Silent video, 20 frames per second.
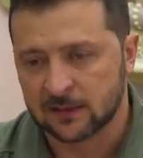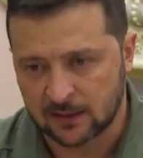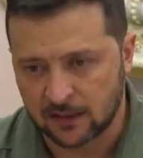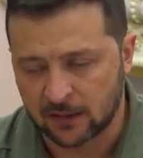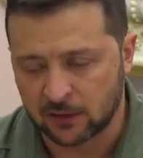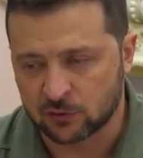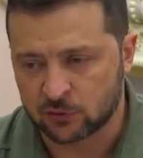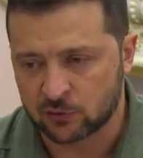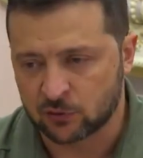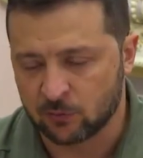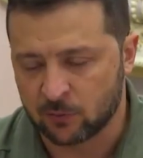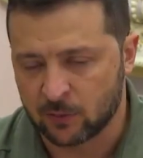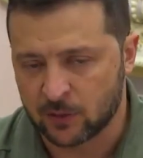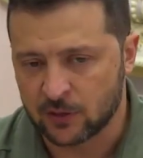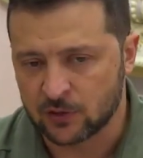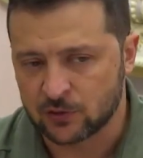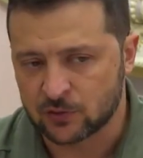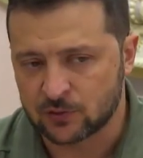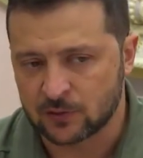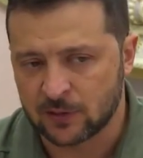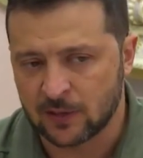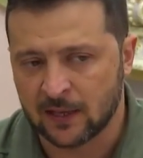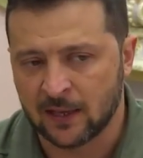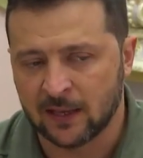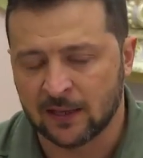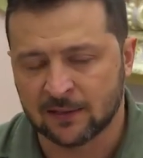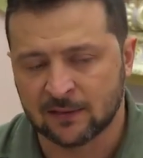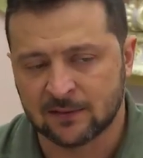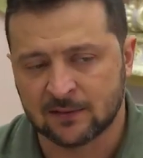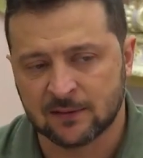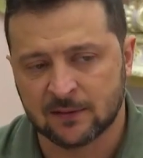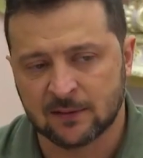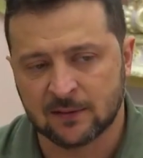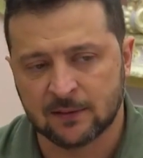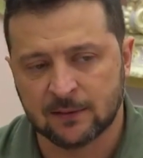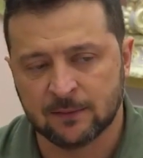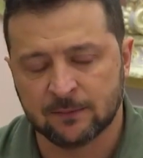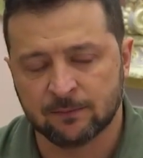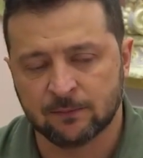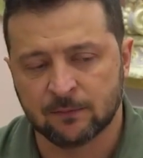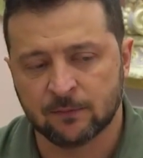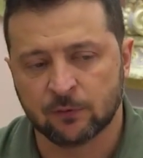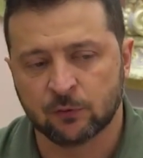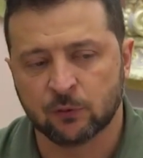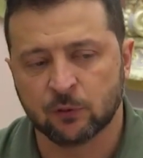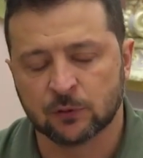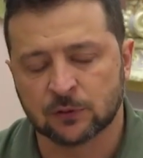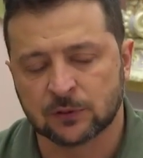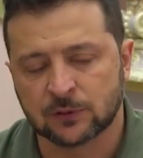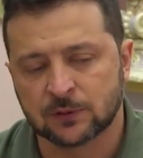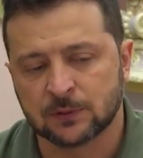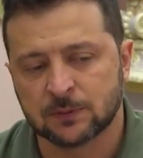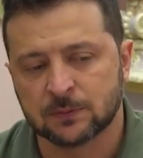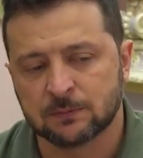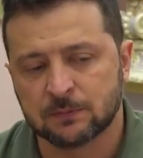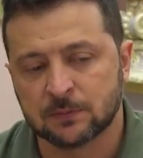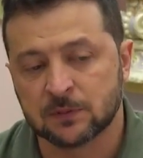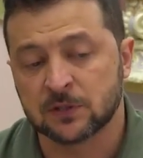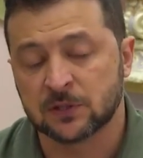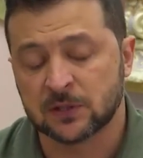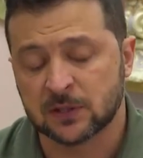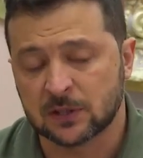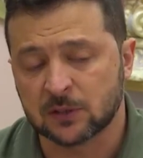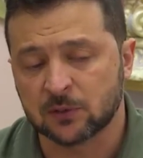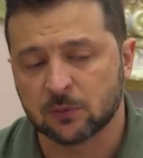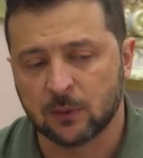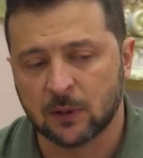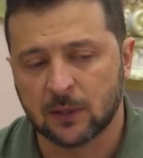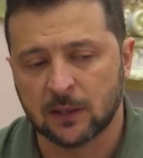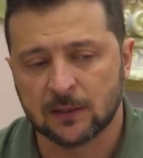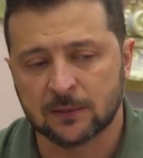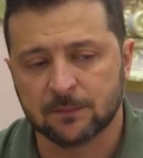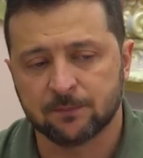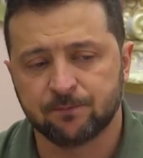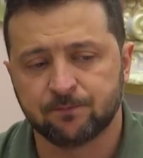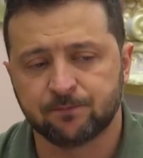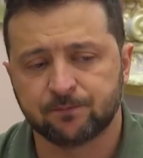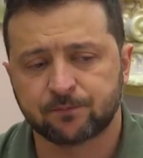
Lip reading: Thank you so much. And of course, the second one,